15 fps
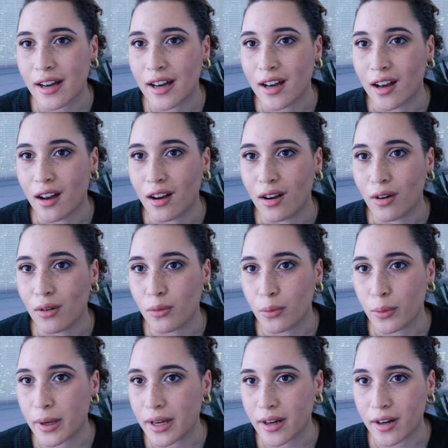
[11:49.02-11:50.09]
uh,
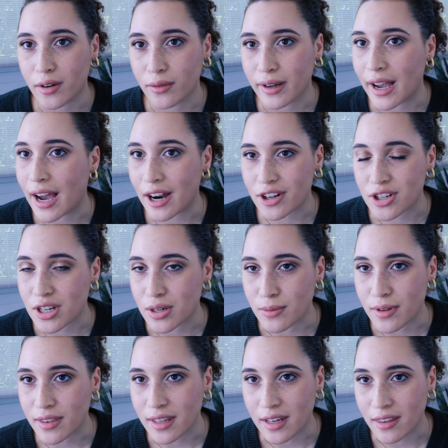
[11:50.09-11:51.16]
weird reaction
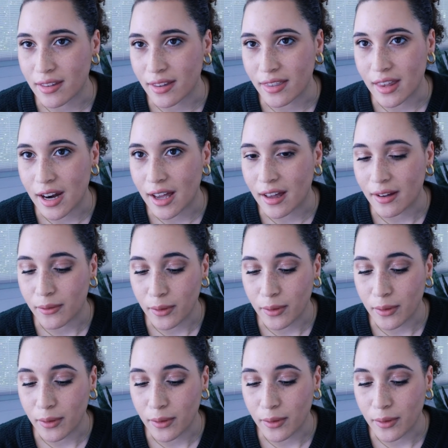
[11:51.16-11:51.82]
with anything that I,